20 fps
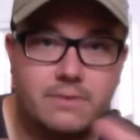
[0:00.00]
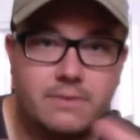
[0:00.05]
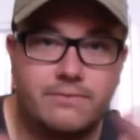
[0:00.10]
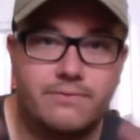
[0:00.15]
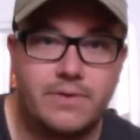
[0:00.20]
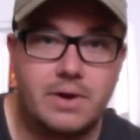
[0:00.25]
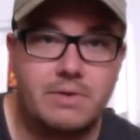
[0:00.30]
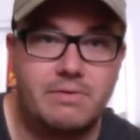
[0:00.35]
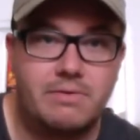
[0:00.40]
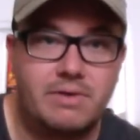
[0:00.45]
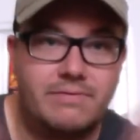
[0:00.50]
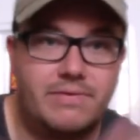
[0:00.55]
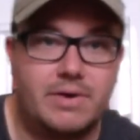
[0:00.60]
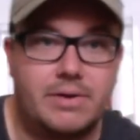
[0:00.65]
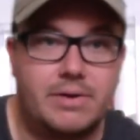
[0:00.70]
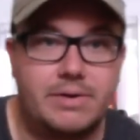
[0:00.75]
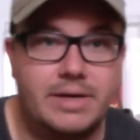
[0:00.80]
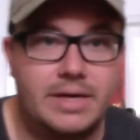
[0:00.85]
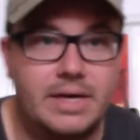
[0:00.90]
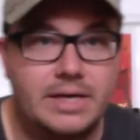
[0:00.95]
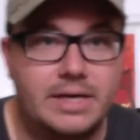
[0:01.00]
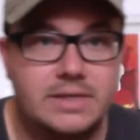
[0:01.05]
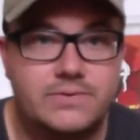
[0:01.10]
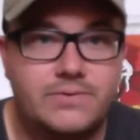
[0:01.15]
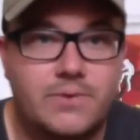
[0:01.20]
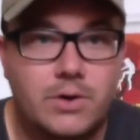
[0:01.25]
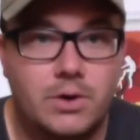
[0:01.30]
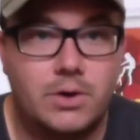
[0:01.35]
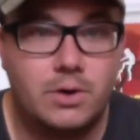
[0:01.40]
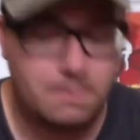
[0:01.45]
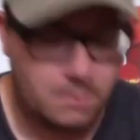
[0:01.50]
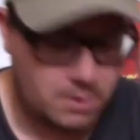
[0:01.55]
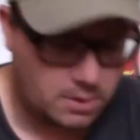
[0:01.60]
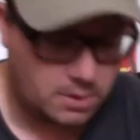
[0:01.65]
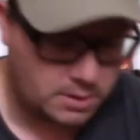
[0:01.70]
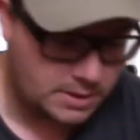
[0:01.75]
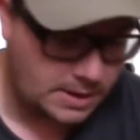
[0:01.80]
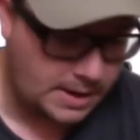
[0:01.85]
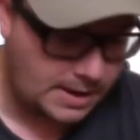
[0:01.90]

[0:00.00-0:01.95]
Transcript: very, very nice photo book,